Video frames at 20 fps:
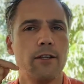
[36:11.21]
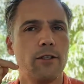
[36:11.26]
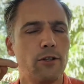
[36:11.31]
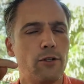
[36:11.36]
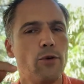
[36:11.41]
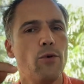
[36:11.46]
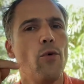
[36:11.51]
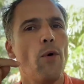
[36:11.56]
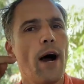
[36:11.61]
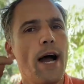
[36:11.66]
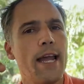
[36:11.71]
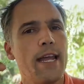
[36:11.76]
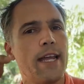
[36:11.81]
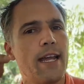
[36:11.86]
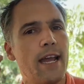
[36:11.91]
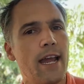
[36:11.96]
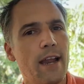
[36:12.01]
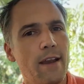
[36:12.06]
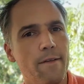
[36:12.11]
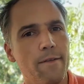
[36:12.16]
Do I
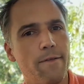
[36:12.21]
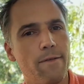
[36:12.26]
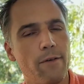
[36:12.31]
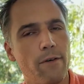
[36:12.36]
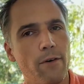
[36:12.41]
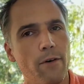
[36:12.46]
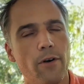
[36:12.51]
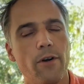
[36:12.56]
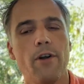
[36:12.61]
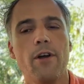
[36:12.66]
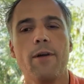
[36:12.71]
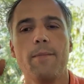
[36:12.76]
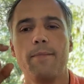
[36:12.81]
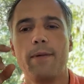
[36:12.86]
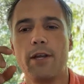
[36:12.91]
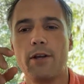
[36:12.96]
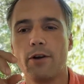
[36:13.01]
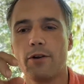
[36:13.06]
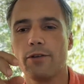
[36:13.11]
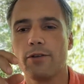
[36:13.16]
care for?
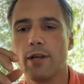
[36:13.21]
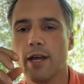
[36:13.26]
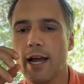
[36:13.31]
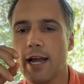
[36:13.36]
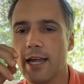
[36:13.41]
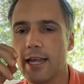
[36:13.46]
Because